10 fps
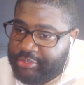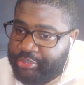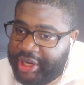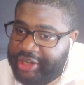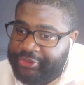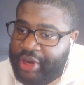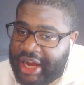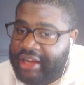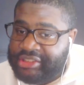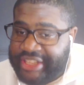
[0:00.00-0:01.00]
But if
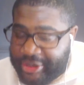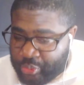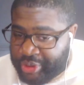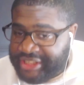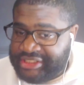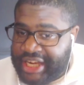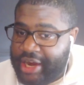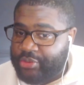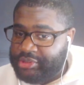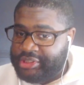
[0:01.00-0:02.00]
Ohio State wins
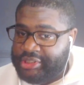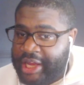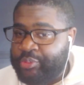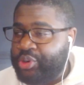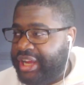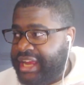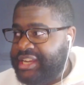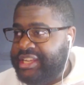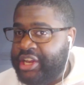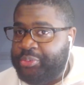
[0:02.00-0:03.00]
out, they will end
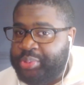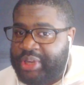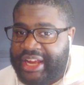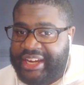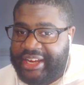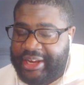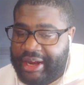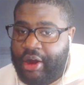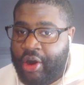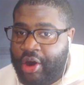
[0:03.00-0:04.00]
the year playing
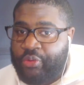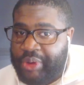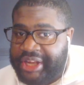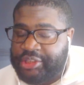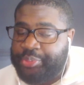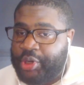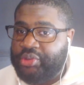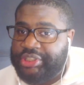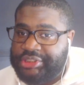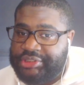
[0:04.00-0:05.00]
all ranked
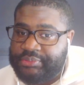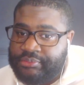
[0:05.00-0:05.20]
opponents.